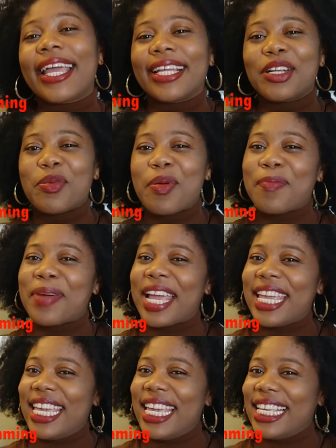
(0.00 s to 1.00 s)
Remember
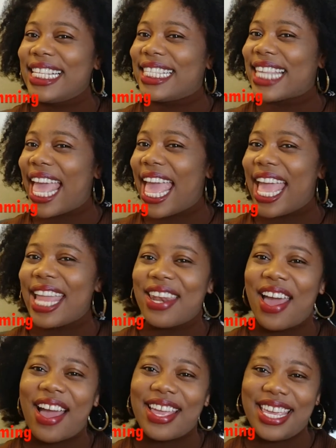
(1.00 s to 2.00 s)
E is A,
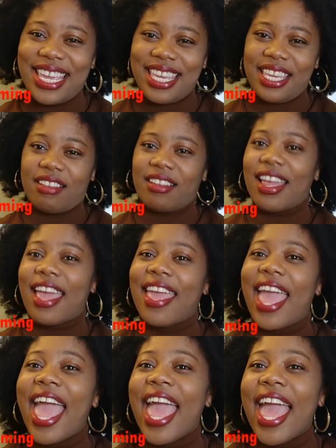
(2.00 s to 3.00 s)
not E.
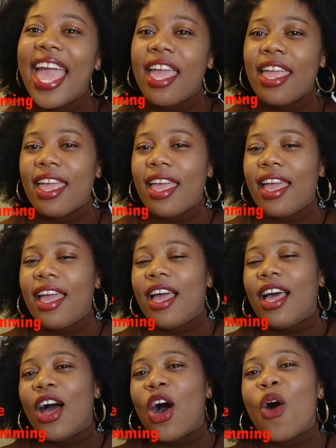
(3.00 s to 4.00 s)

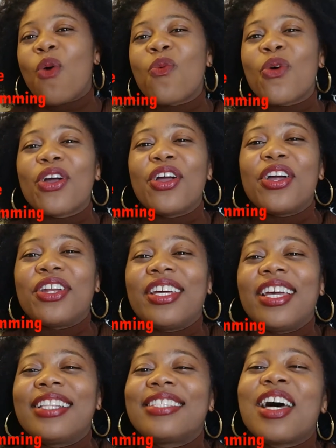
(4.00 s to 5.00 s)
A word.
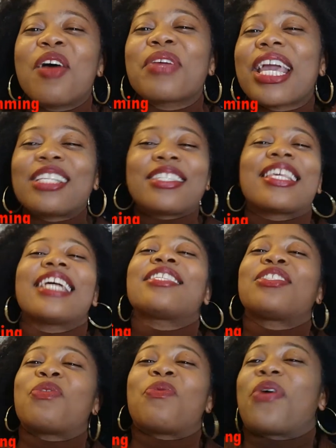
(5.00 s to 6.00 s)
Guess
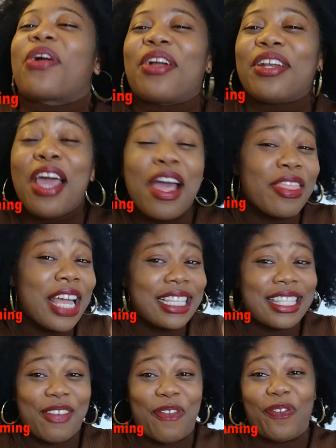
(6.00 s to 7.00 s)
the word. That's
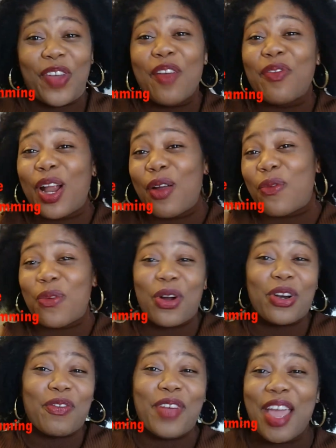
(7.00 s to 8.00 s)
the favorite
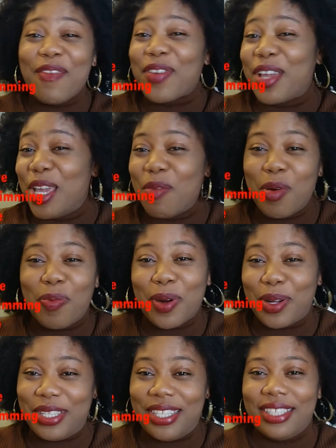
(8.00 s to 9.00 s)
word of every Igbo
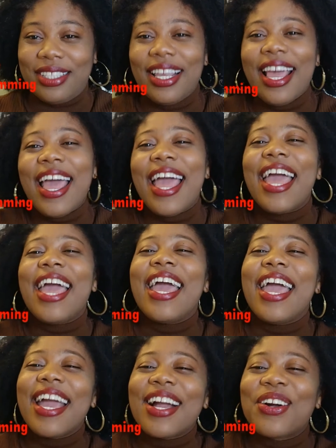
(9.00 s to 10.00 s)
person.
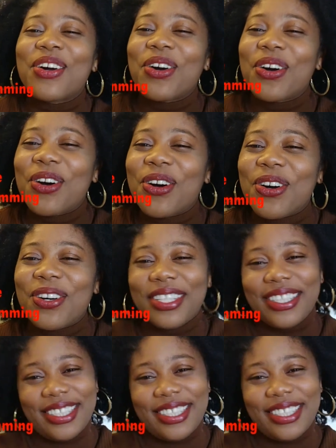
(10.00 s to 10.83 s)
Ego.